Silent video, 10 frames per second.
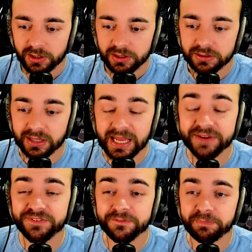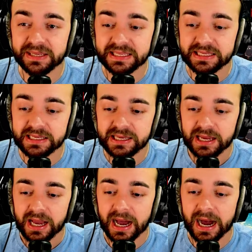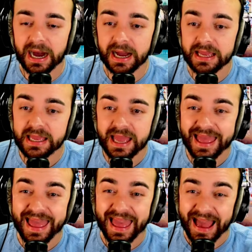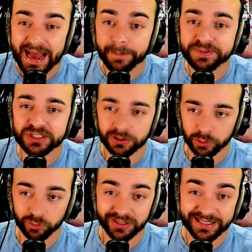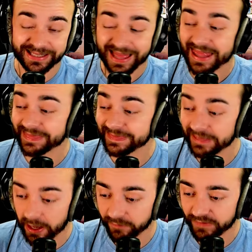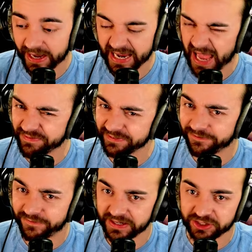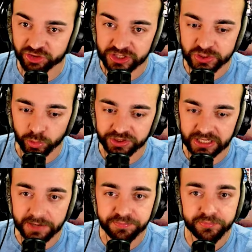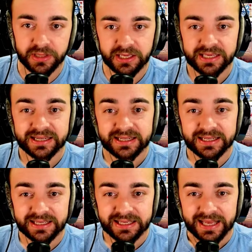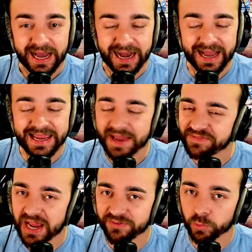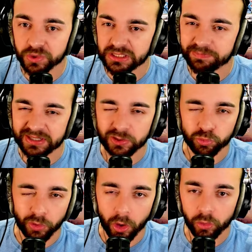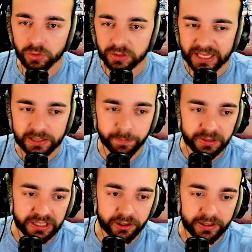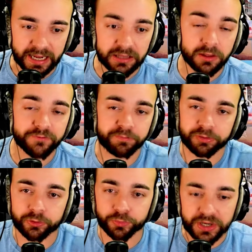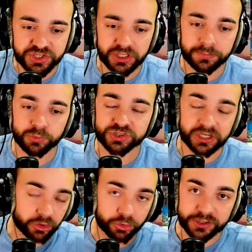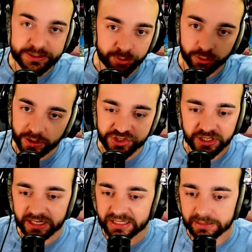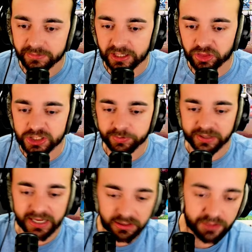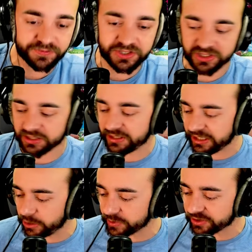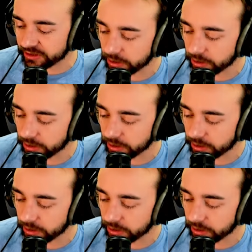Life of P, I absolutely love. I haven't finished this one yet. I have never really been a rogue-like player. I love progression, which I know there is progression in a game like this, but I love just continuously